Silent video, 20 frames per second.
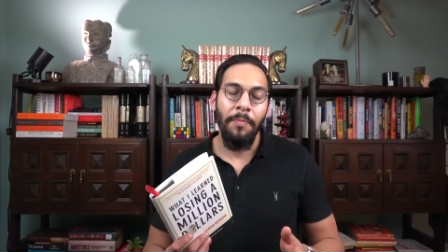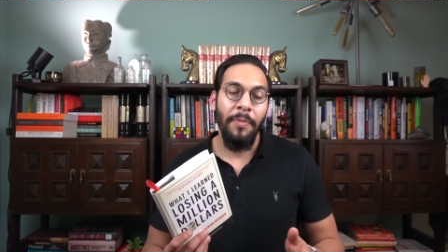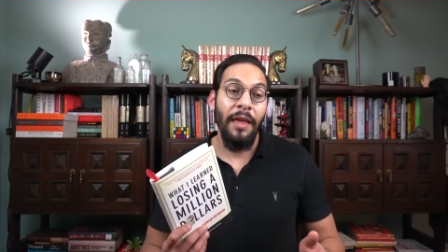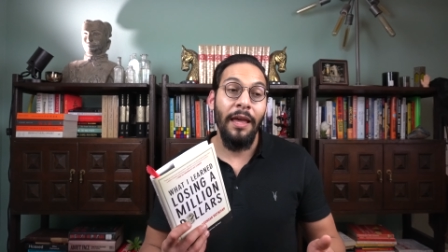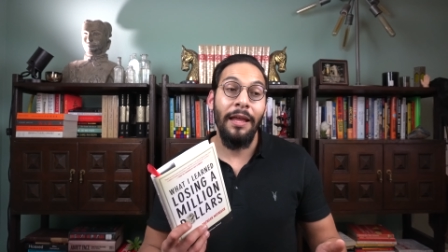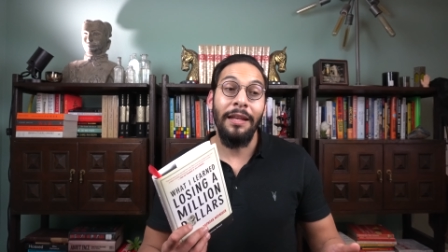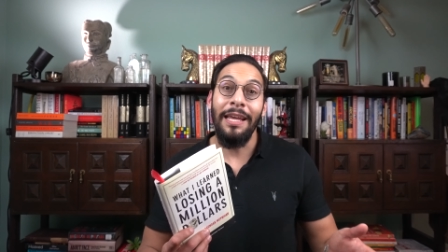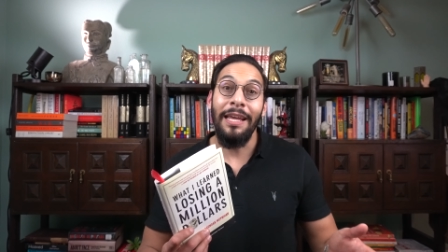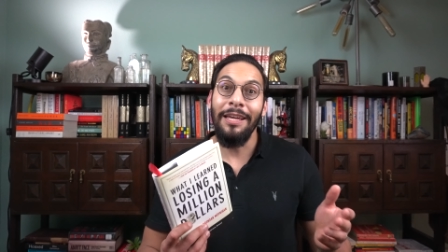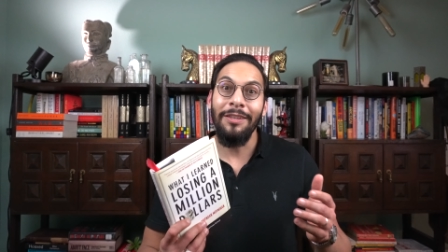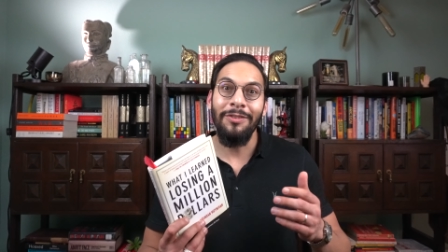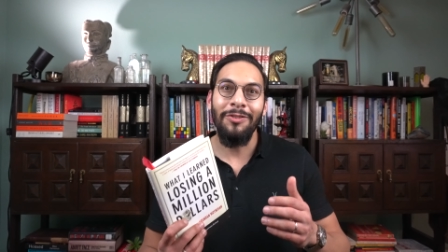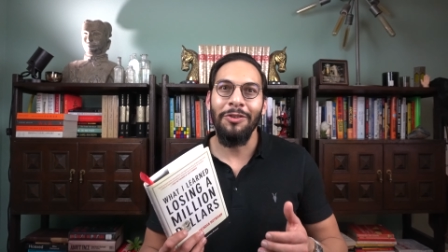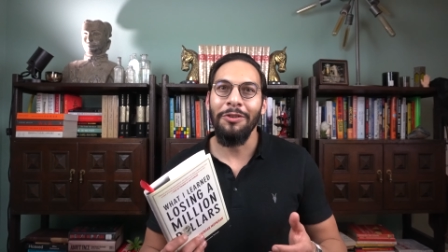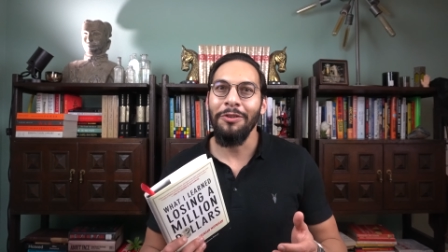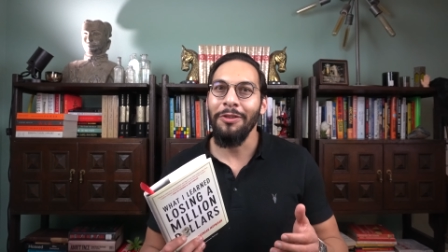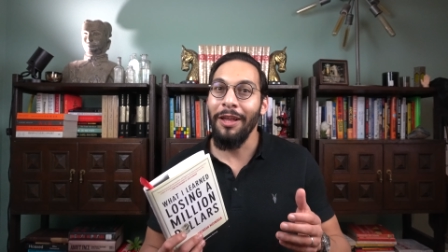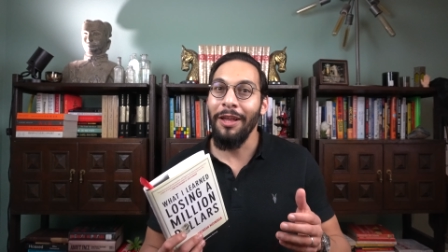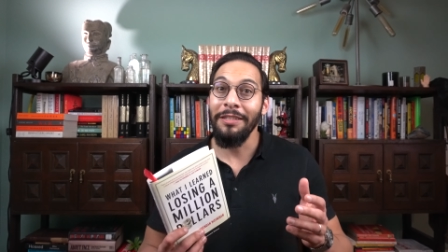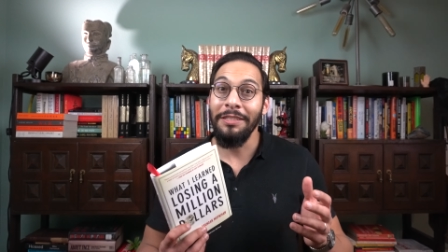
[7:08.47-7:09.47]
and
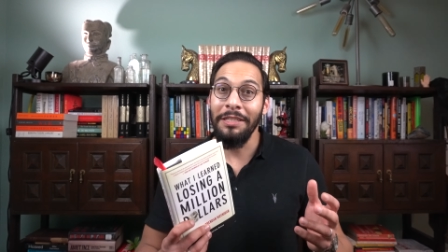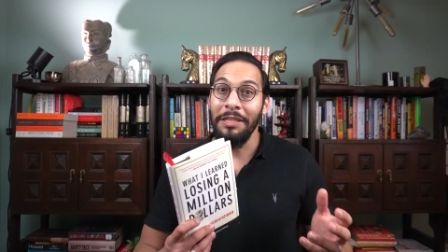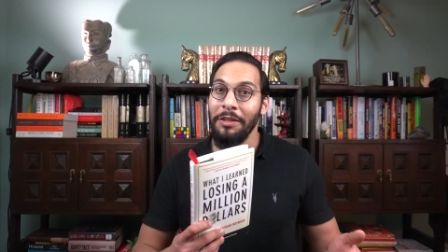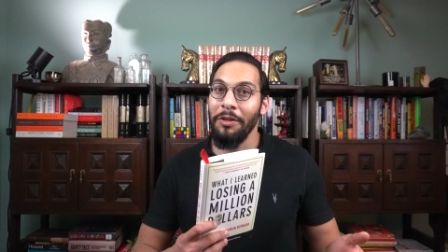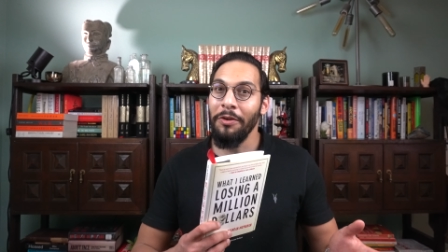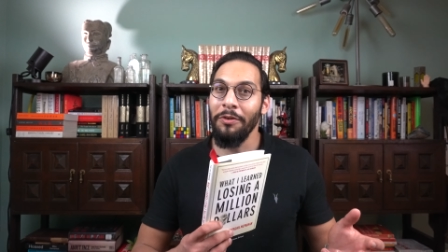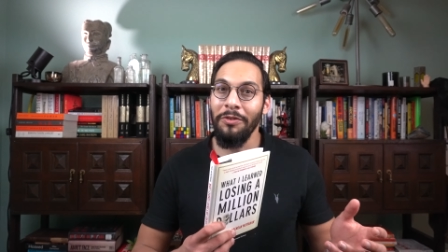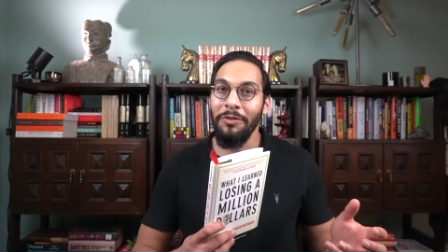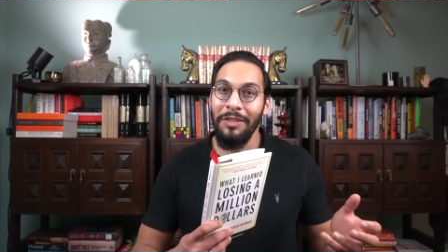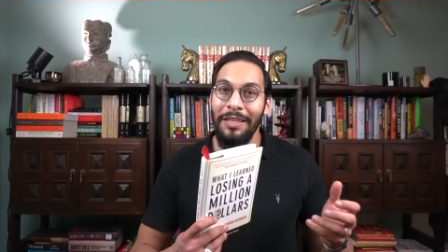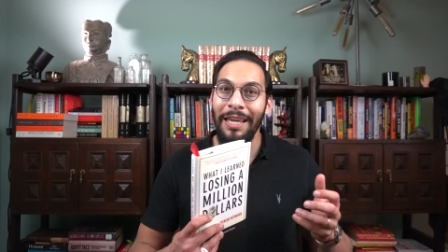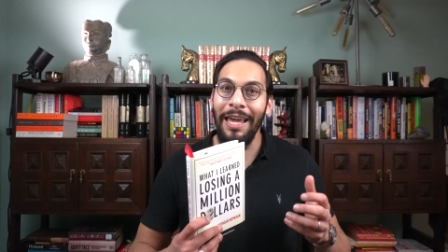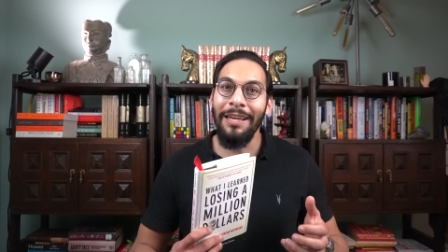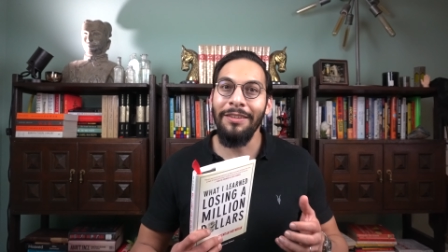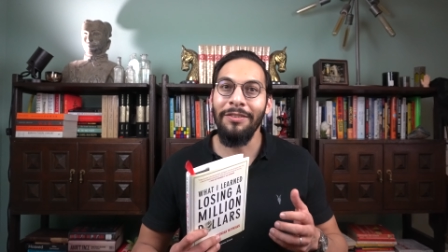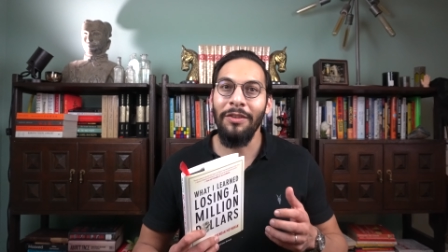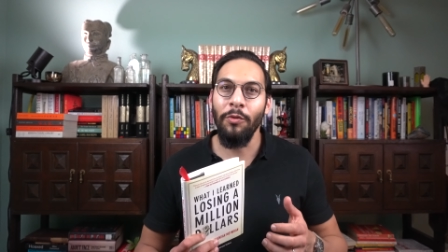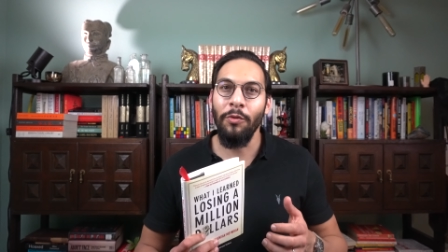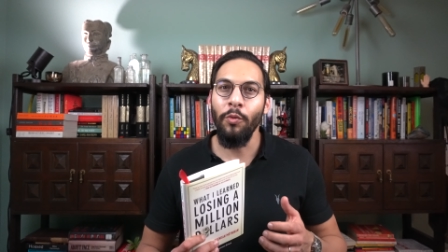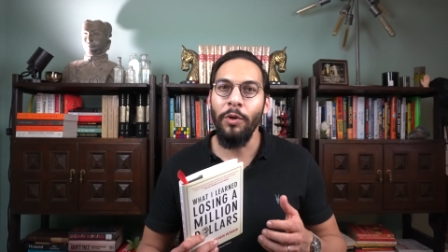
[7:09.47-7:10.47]
internalizing those
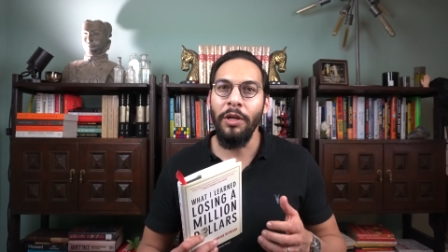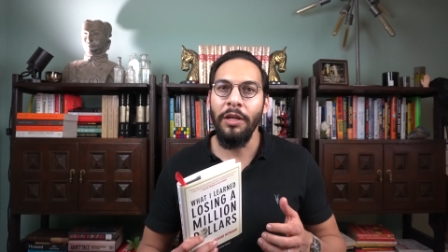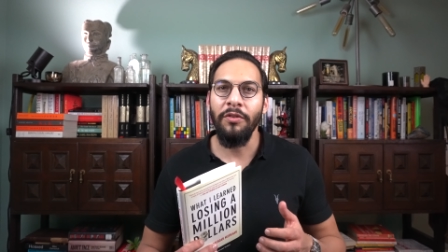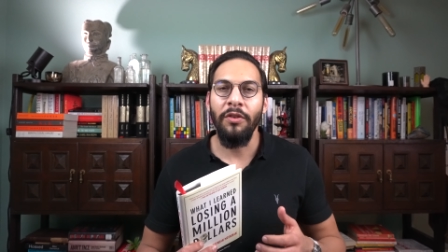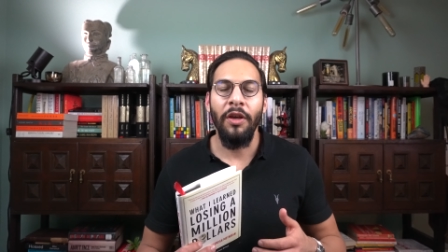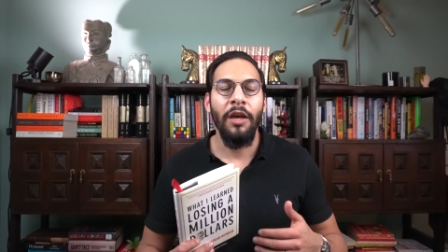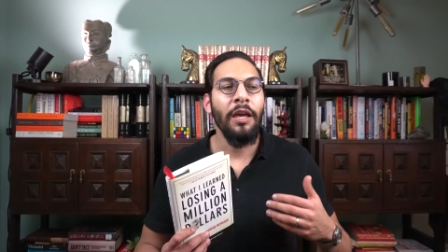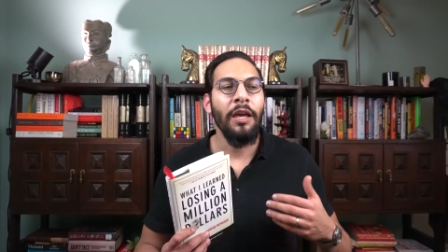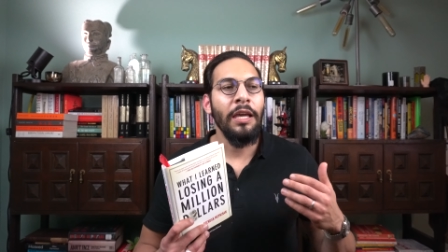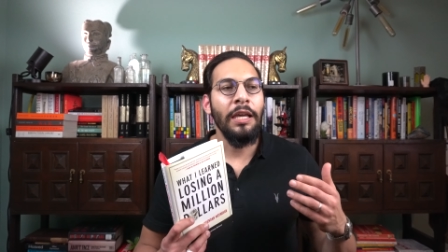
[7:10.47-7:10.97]
gains and wins,